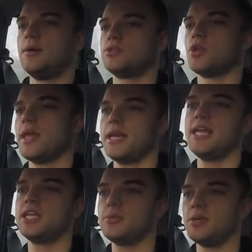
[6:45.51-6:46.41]
so that
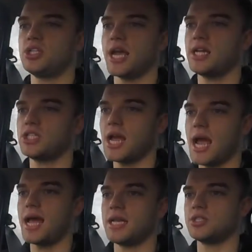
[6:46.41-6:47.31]
needed to be changed,
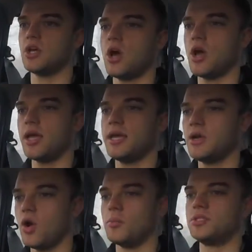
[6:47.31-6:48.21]
and I
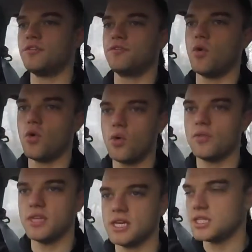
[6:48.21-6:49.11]
opted for
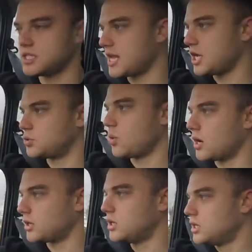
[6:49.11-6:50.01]
the stage 1